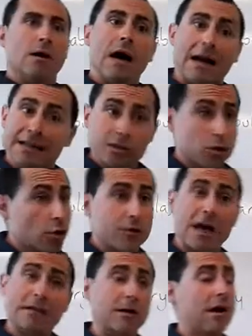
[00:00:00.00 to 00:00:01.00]
and it's not
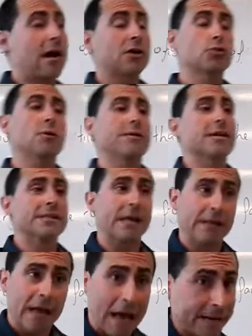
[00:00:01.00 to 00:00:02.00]
that hard to
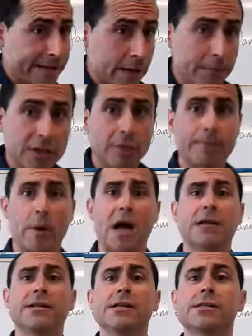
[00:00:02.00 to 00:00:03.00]
understand. A little bit of
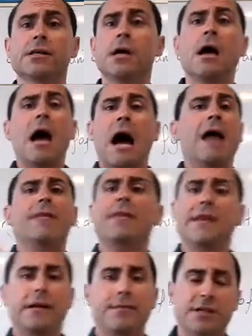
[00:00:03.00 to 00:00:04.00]
practice, and
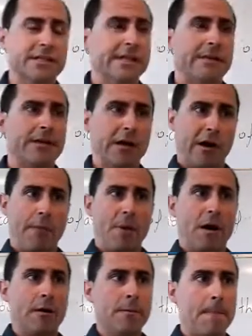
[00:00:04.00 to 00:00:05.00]
they understand the
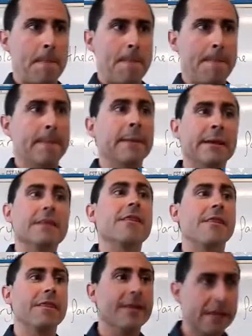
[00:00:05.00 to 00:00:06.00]
grammar.
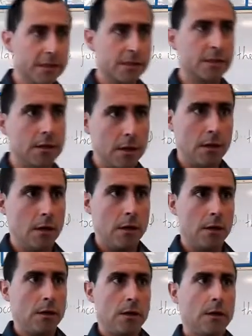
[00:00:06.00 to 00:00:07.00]
This
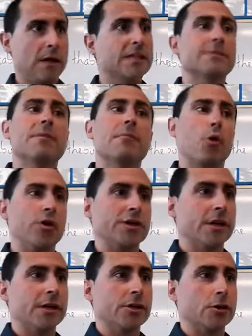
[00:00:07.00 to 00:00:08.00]
is
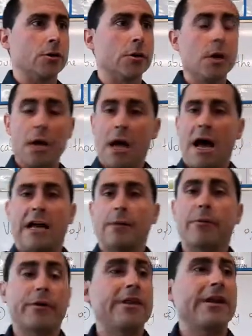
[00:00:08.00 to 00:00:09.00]
memorization. I am
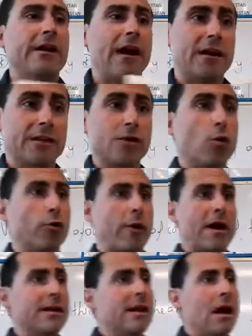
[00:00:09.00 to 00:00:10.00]
reading an article
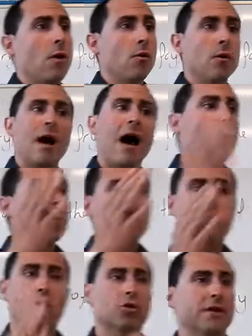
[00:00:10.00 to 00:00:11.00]
right now, how
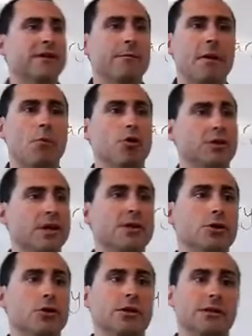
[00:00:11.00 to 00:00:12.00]
important the
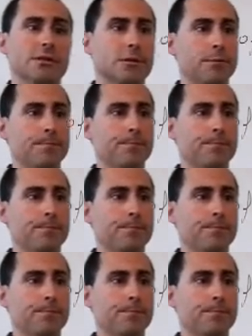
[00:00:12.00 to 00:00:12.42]
memorization is.